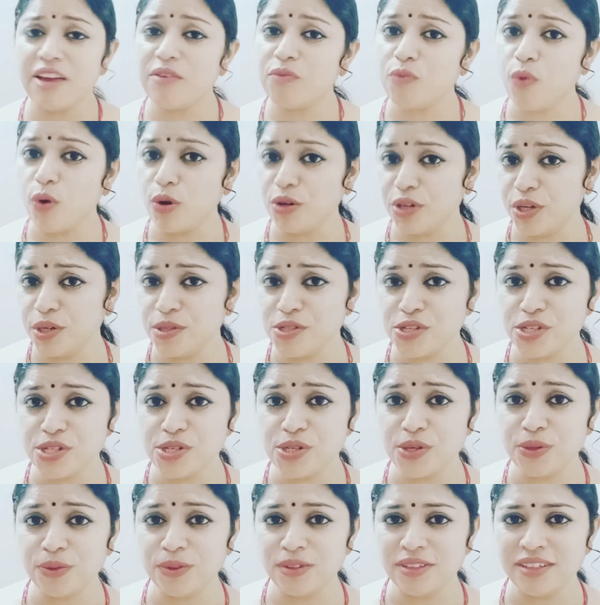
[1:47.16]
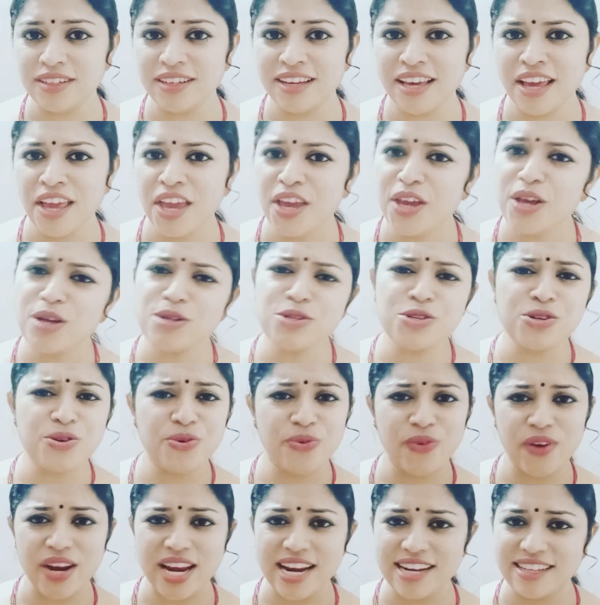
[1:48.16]
And what you should do? You
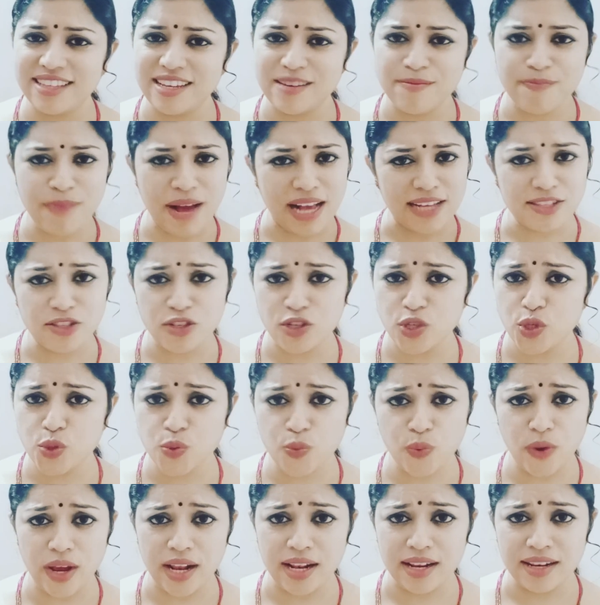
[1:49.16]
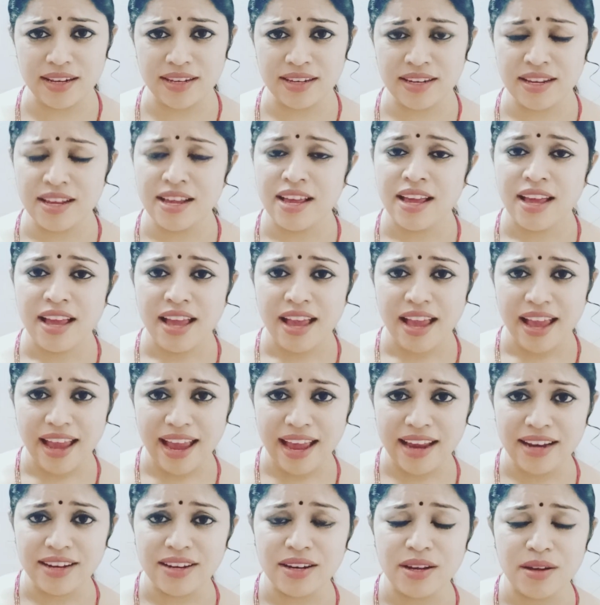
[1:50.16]
should read that passage well
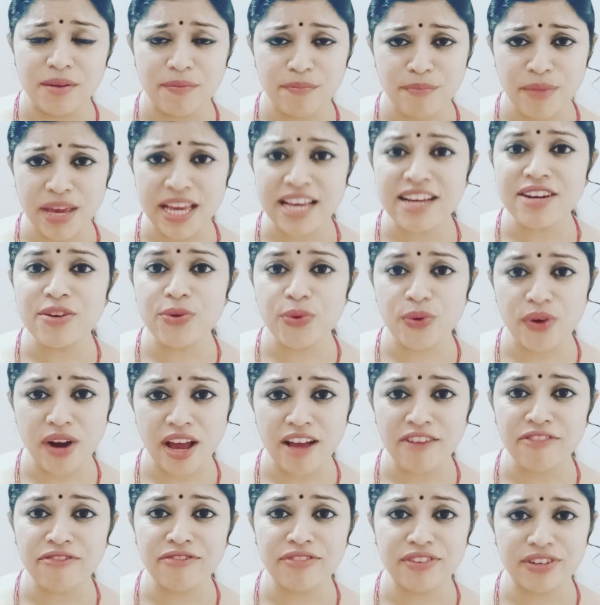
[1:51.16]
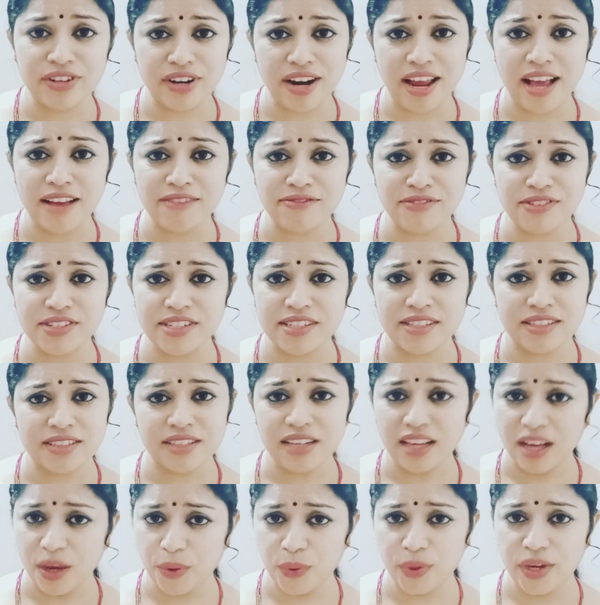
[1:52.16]
and make a rough draft.
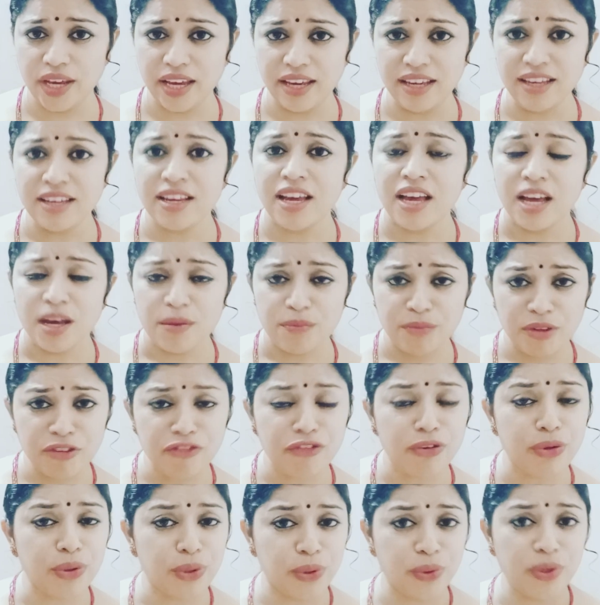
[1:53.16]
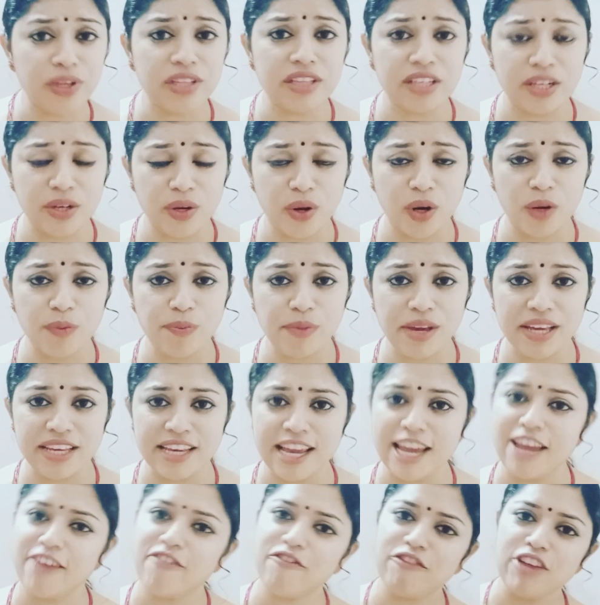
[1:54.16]
Okay? Before doing the note
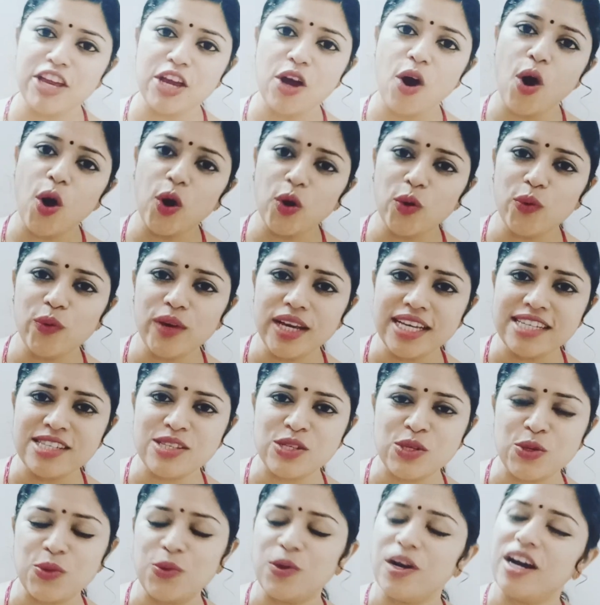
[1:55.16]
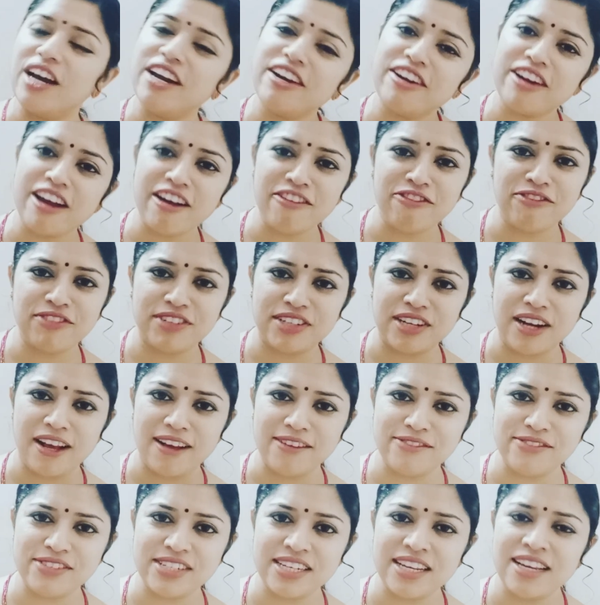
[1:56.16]
making, we always do a rough
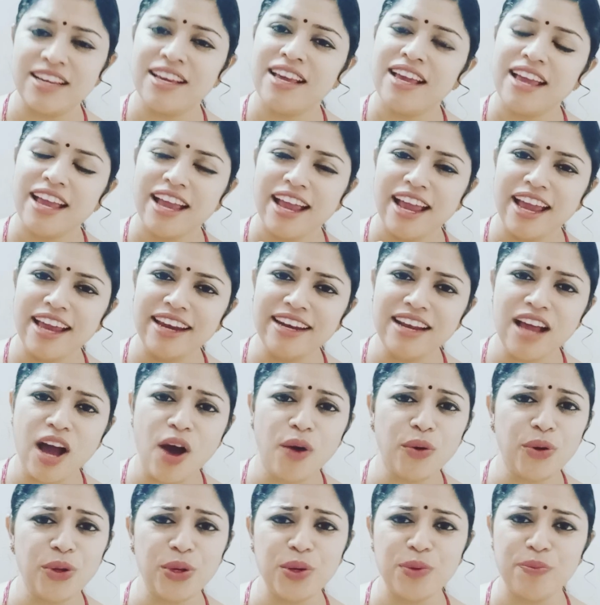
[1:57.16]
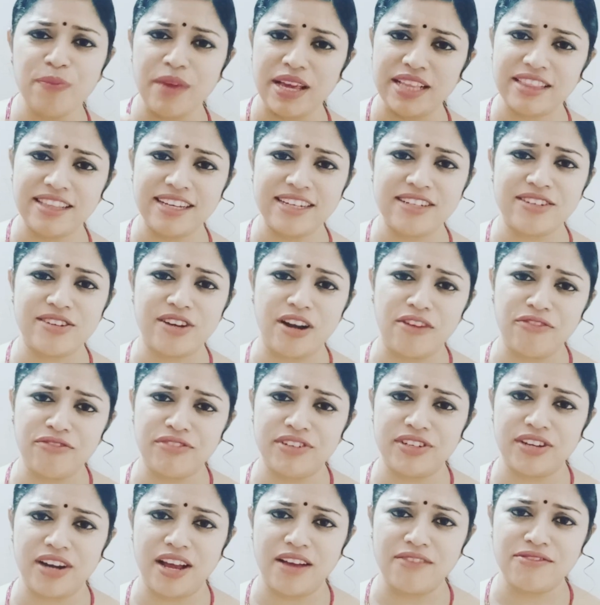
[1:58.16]
draft. And how do you make that
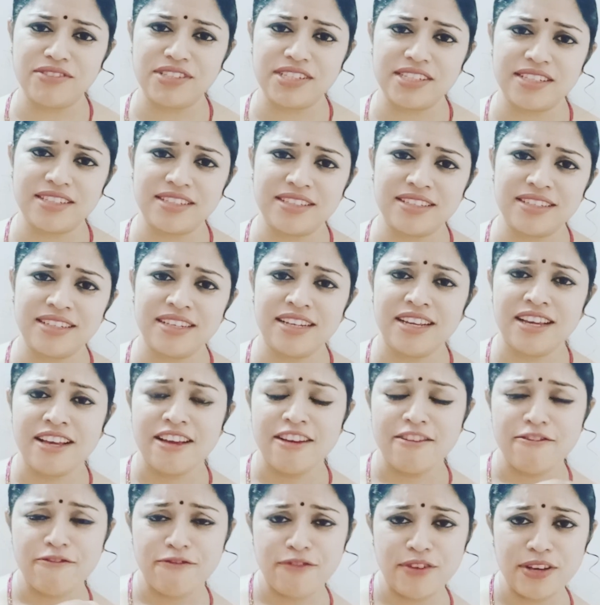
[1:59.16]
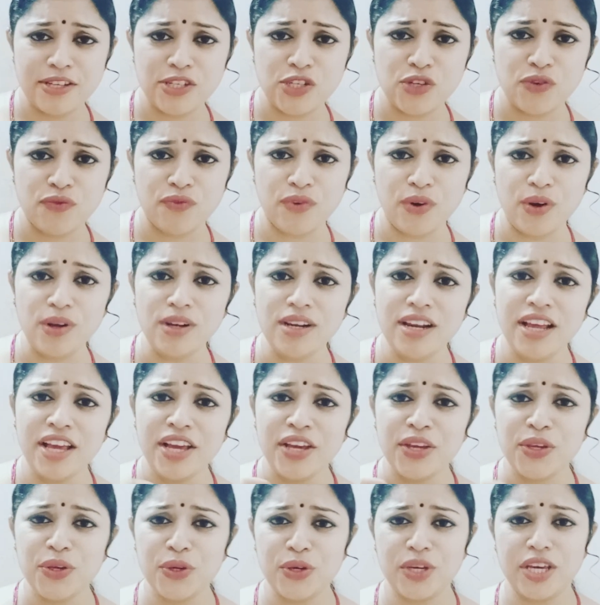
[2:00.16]
rough draft? First of
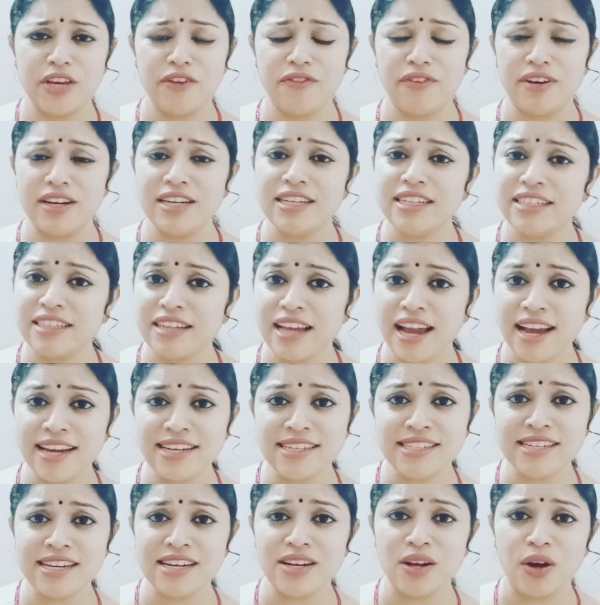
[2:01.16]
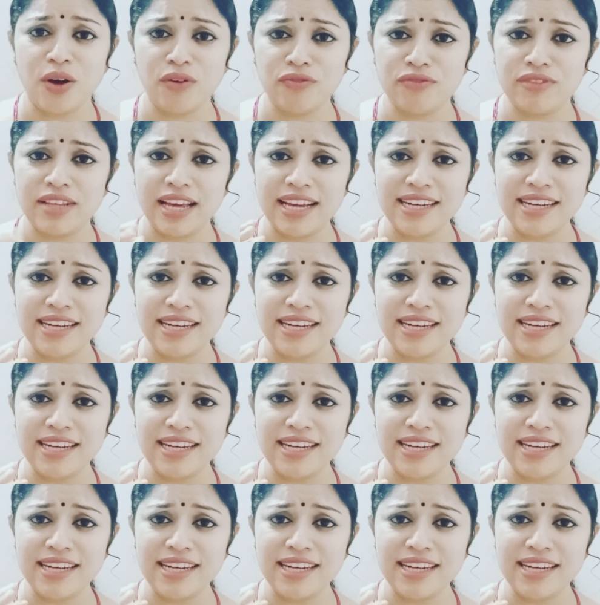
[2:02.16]
all, you give a title of